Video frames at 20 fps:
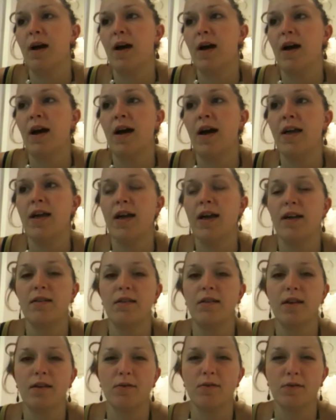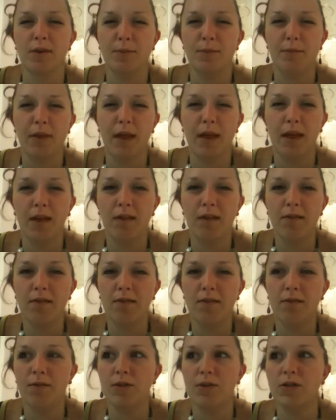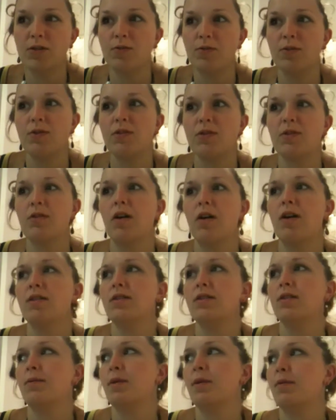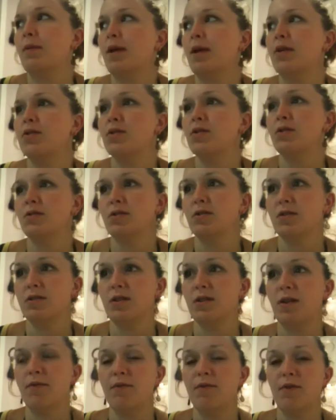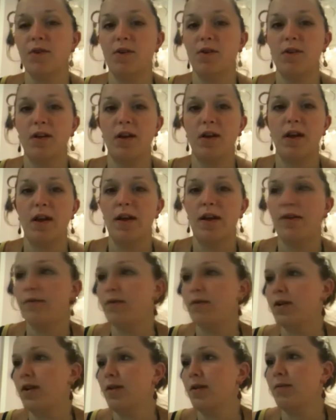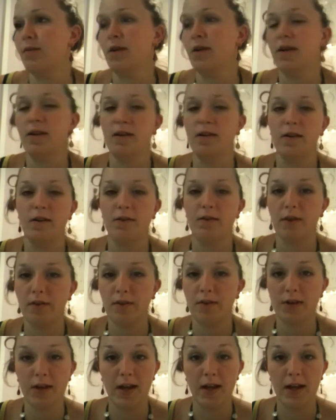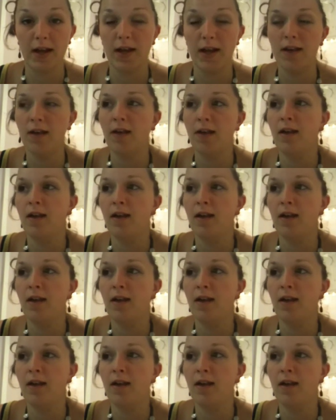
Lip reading: had a lot of rib pain, which was causing me major discomfort every minute of every day.